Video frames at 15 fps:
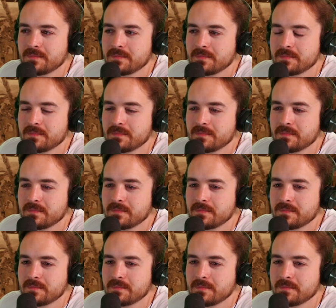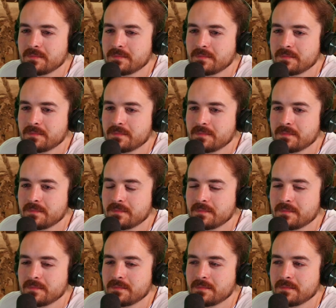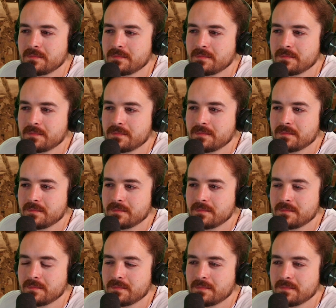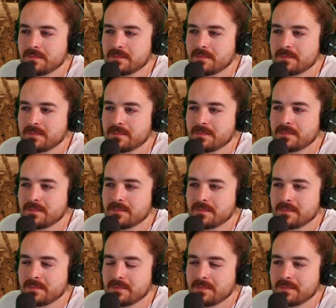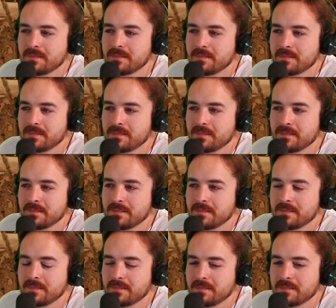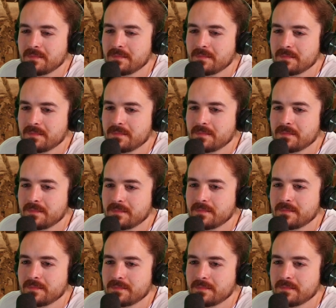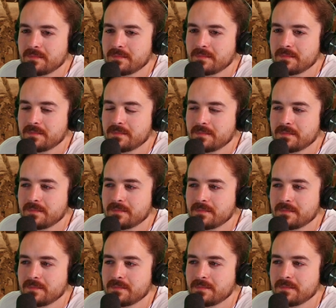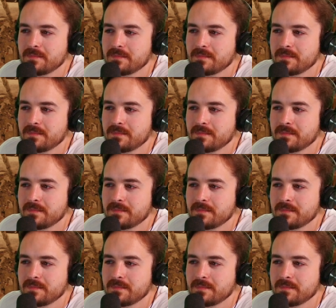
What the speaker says: The person shown says nothing.